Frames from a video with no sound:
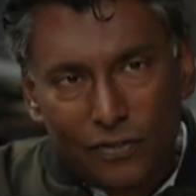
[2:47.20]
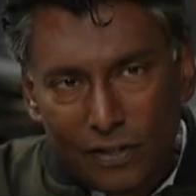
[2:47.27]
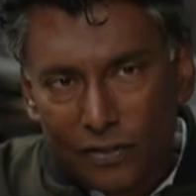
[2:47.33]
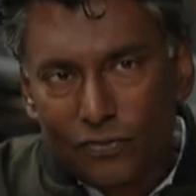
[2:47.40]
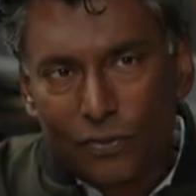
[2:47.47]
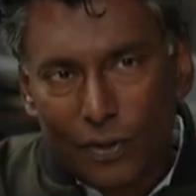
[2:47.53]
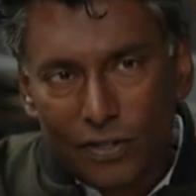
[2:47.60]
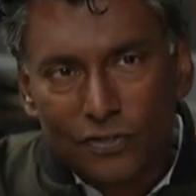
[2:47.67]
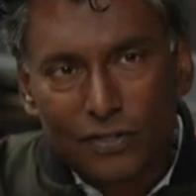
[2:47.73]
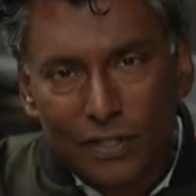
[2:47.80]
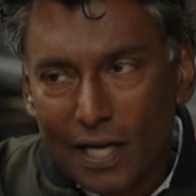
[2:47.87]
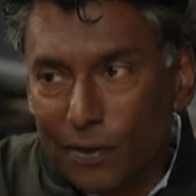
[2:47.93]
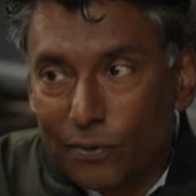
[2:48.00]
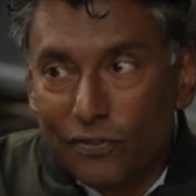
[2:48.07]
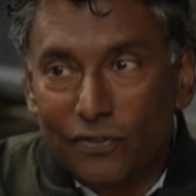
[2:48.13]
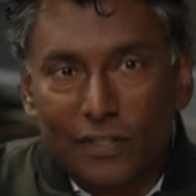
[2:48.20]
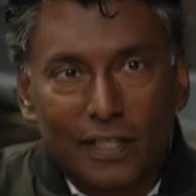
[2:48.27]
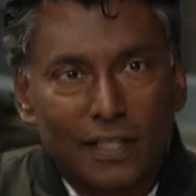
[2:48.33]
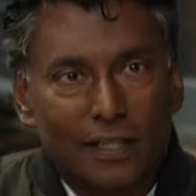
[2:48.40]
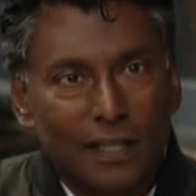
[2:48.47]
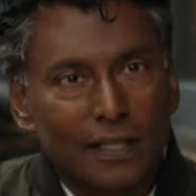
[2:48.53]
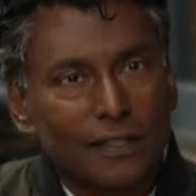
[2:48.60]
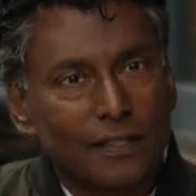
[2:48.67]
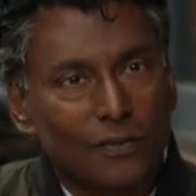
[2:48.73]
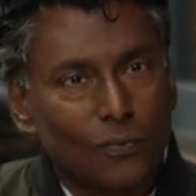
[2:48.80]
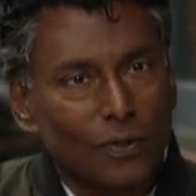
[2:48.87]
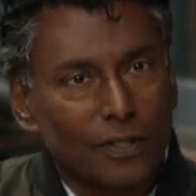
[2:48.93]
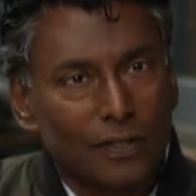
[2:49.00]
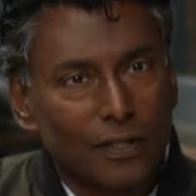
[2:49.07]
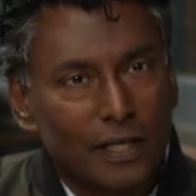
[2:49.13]
you this question now. We're sitting in London.
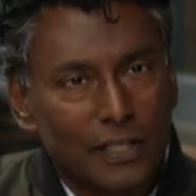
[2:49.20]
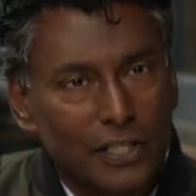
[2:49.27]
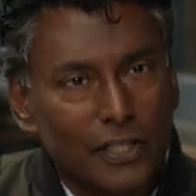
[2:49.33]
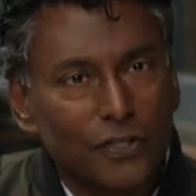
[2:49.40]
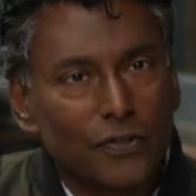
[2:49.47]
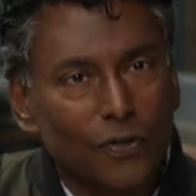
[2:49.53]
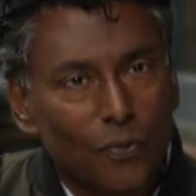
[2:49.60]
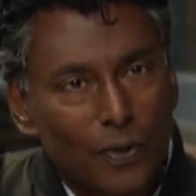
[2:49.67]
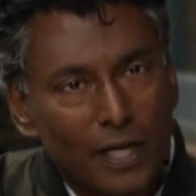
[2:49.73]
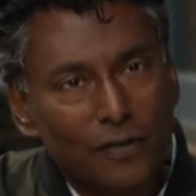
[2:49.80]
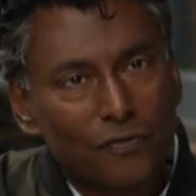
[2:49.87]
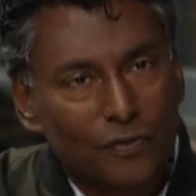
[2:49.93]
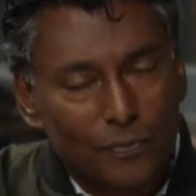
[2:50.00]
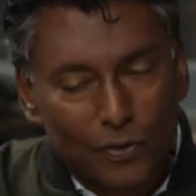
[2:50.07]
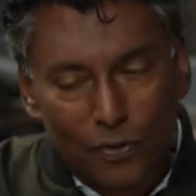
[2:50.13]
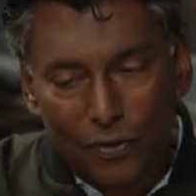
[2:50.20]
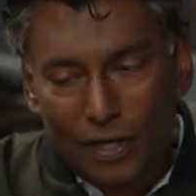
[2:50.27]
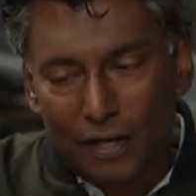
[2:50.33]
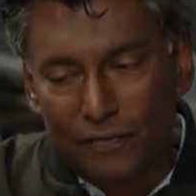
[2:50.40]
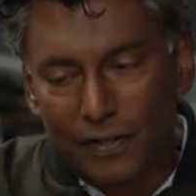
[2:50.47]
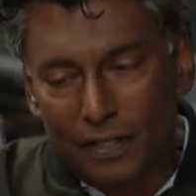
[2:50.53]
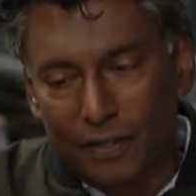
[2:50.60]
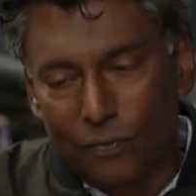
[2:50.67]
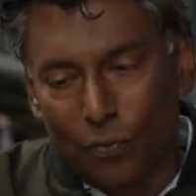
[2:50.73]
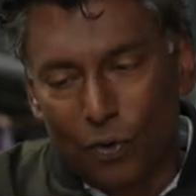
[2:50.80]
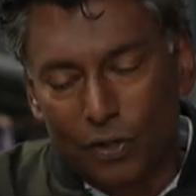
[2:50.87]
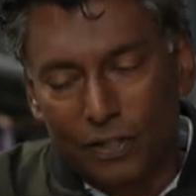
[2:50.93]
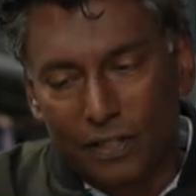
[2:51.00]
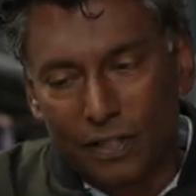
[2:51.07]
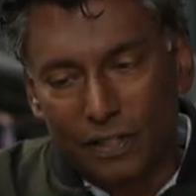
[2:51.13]
We're a year away from your having
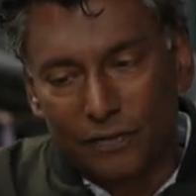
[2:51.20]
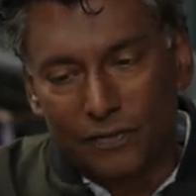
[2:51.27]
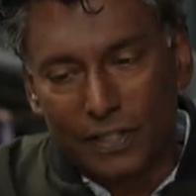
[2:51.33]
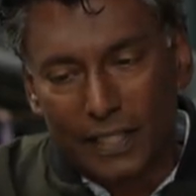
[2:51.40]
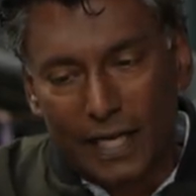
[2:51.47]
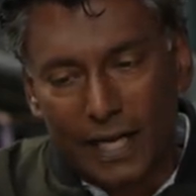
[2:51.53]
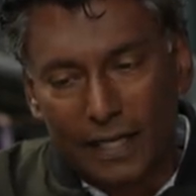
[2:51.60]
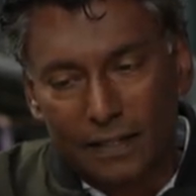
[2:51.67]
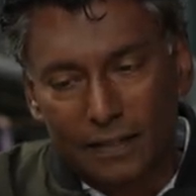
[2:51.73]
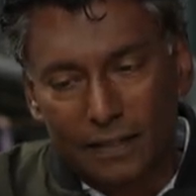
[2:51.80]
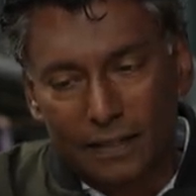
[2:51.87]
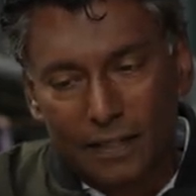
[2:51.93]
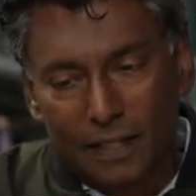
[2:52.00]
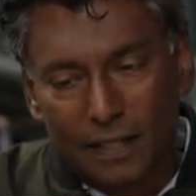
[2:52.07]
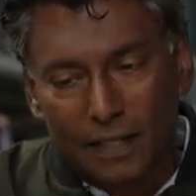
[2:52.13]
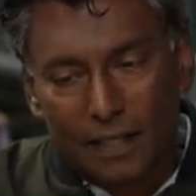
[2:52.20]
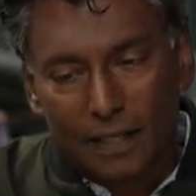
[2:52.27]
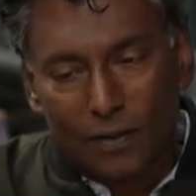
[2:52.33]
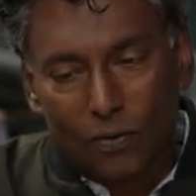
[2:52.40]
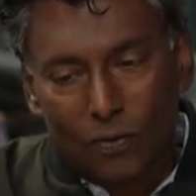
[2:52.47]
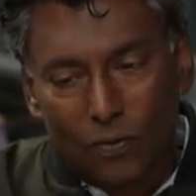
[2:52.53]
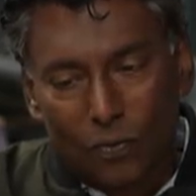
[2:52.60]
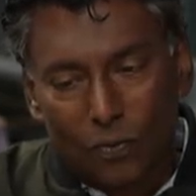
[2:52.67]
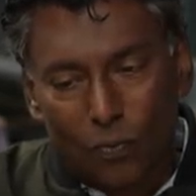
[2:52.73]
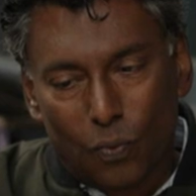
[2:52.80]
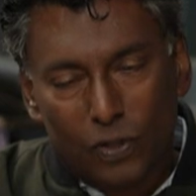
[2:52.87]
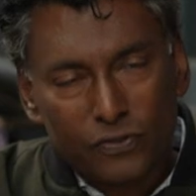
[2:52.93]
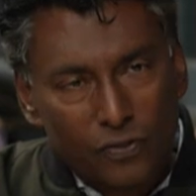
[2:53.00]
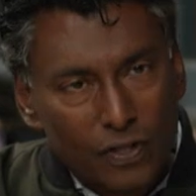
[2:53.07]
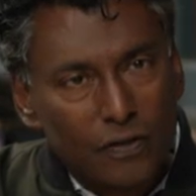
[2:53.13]
worked and lived in Canada.
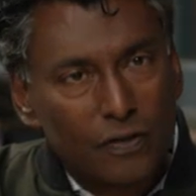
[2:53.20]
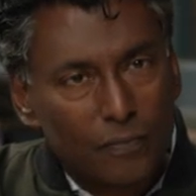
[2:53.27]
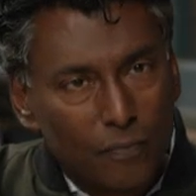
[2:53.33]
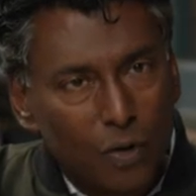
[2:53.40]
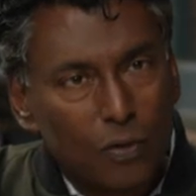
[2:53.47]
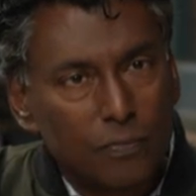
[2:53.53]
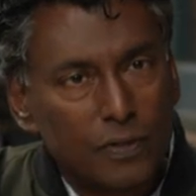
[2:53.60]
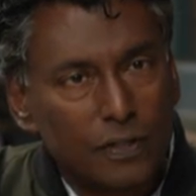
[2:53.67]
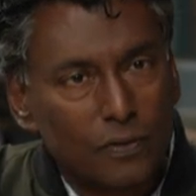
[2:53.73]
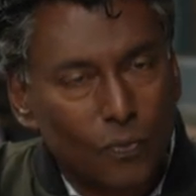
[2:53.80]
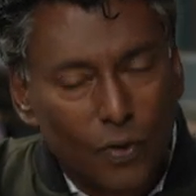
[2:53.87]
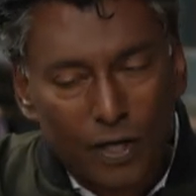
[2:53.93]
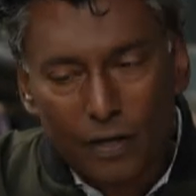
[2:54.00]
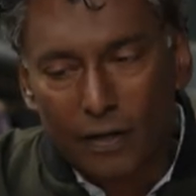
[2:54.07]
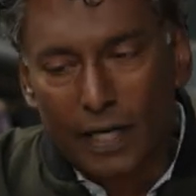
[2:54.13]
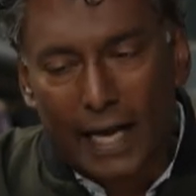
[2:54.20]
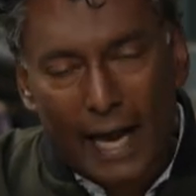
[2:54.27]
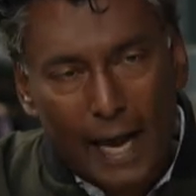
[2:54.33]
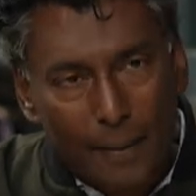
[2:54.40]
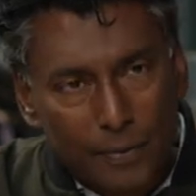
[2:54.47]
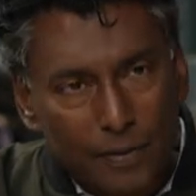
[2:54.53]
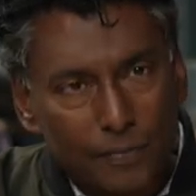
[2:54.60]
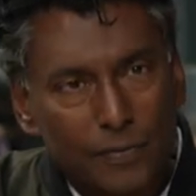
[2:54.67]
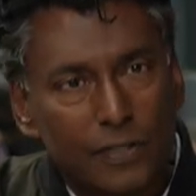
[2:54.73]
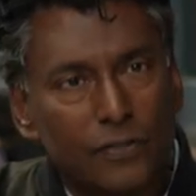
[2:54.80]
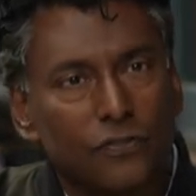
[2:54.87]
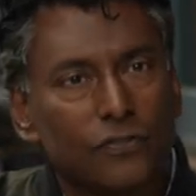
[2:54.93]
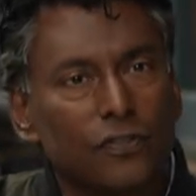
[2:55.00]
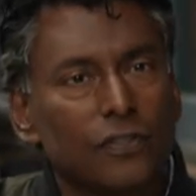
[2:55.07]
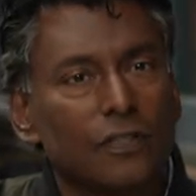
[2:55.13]
Was there a moment where a cabinet
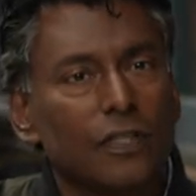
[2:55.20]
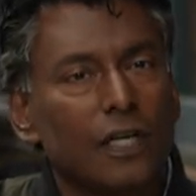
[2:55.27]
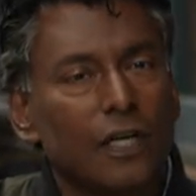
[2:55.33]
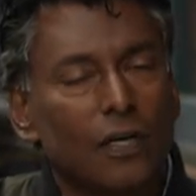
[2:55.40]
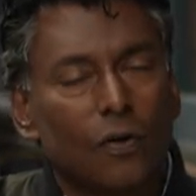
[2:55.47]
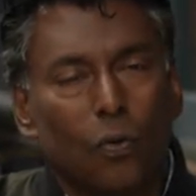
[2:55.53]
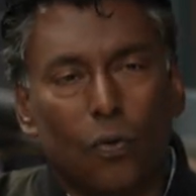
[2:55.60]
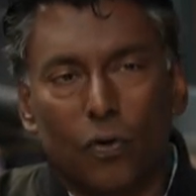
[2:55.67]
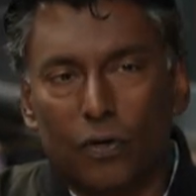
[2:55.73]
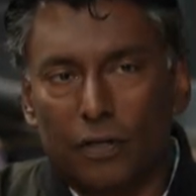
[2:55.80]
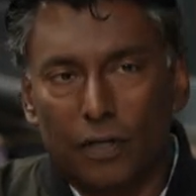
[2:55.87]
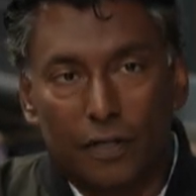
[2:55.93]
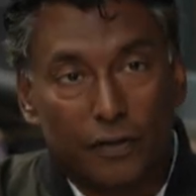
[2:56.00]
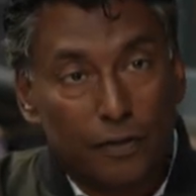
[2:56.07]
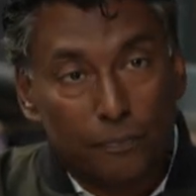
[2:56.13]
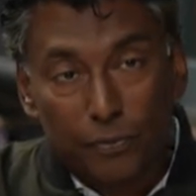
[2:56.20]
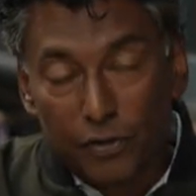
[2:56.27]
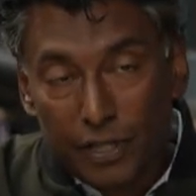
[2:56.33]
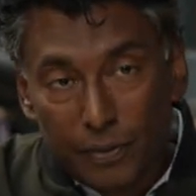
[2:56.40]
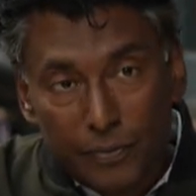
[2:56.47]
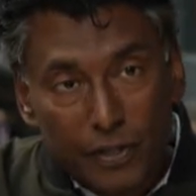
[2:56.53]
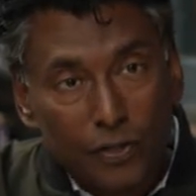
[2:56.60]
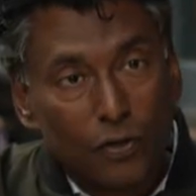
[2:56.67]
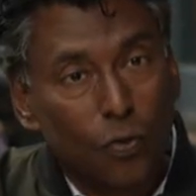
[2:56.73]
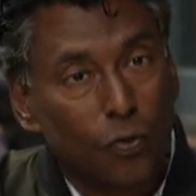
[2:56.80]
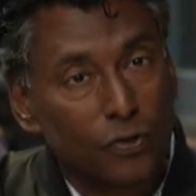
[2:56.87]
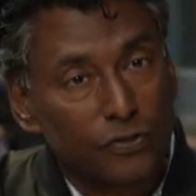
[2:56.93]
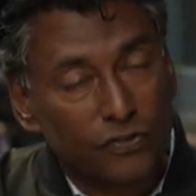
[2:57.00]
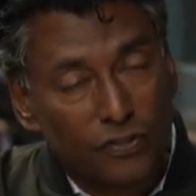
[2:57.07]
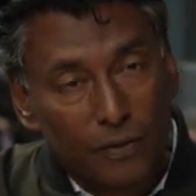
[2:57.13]
minister or the premier
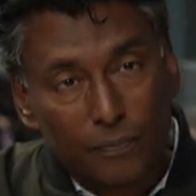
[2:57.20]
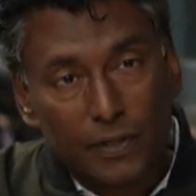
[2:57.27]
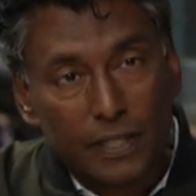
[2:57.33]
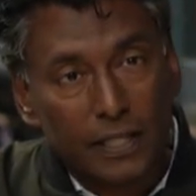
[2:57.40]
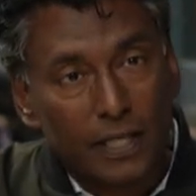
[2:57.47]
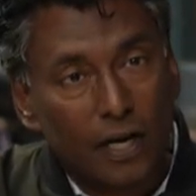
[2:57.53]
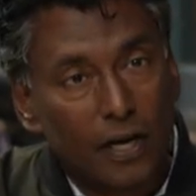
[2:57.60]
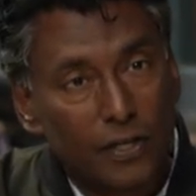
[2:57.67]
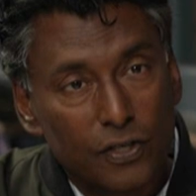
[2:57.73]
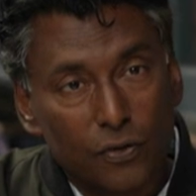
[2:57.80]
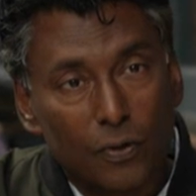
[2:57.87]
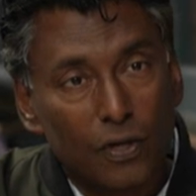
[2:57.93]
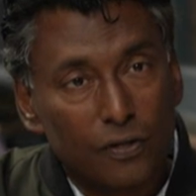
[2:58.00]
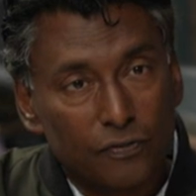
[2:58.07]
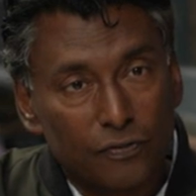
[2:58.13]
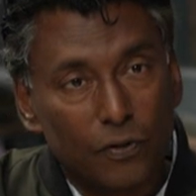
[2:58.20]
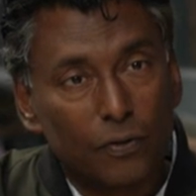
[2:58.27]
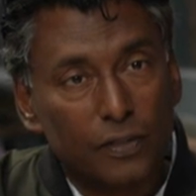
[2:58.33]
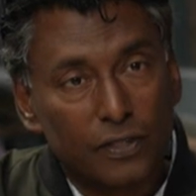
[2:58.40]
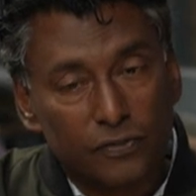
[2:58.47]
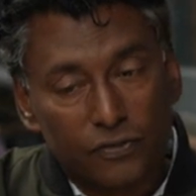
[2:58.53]
or somebody got you on the phone and